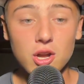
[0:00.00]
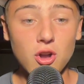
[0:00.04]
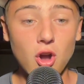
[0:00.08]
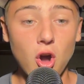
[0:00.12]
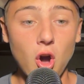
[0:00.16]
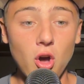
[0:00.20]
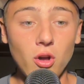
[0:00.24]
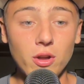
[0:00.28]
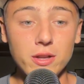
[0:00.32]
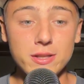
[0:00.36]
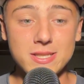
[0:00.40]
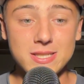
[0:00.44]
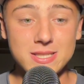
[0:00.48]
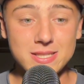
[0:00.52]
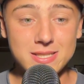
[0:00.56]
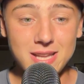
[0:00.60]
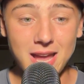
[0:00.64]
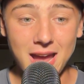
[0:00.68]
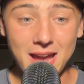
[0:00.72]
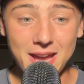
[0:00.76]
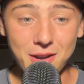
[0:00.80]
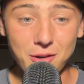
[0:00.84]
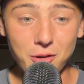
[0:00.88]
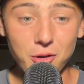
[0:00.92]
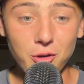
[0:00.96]
Colin
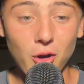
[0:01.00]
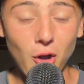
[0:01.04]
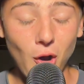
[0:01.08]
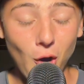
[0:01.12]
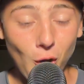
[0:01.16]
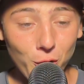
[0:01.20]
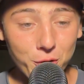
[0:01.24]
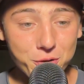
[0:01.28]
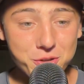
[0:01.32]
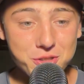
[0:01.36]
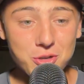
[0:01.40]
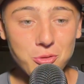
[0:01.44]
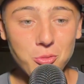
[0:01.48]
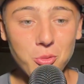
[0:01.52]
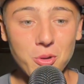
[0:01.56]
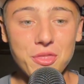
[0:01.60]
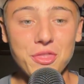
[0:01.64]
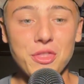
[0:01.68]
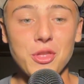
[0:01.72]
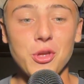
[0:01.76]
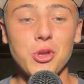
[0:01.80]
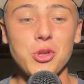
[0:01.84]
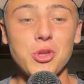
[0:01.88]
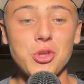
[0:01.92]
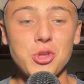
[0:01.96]
Snyder also with
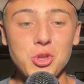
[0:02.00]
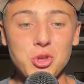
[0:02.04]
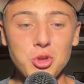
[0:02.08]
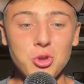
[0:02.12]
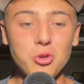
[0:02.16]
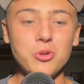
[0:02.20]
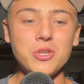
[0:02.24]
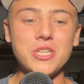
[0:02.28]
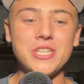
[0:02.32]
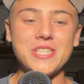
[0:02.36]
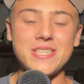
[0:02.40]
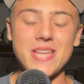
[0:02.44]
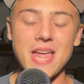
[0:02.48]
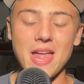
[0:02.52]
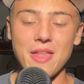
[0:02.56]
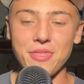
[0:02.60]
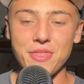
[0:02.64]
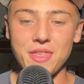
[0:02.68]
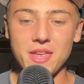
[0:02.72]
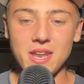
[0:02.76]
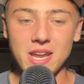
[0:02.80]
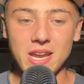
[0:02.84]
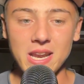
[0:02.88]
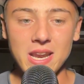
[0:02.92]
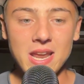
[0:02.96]
the huge
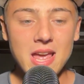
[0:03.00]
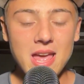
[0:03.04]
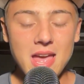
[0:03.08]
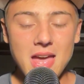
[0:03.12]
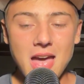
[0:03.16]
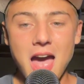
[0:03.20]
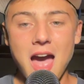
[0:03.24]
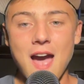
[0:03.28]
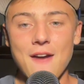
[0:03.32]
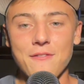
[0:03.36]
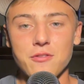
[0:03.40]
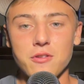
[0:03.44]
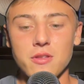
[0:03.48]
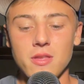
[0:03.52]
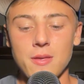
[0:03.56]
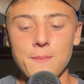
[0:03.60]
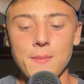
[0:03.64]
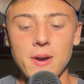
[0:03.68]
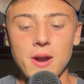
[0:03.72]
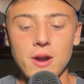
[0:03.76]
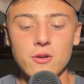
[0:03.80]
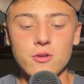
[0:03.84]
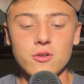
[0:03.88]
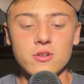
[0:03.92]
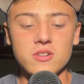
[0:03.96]
10th inning after the
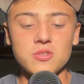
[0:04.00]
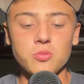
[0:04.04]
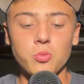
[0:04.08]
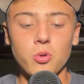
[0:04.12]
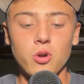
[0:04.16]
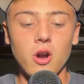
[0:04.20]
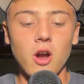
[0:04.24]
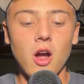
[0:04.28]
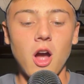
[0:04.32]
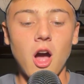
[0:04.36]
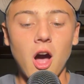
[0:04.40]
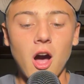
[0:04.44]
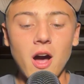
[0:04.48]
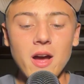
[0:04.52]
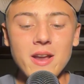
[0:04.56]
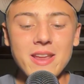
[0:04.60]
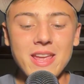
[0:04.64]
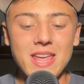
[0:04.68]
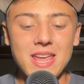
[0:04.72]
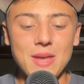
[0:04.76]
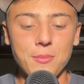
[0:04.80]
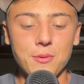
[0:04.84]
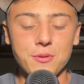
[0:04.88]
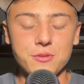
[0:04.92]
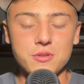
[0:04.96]
Mariners were
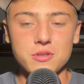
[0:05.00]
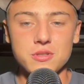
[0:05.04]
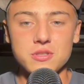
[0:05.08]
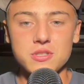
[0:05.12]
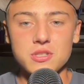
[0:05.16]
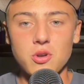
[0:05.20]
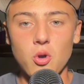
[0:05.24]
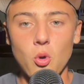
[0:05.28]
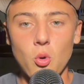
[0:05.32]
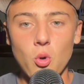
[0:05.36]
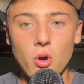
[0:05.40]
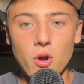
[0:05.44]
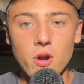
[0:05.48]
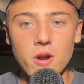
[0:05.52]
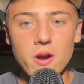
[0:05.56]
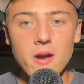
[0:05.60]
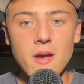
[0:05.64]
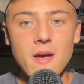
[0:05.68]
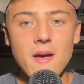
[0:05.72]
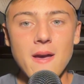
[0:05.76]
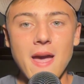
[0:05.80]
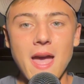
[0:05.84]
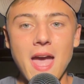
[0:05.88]
unable to score.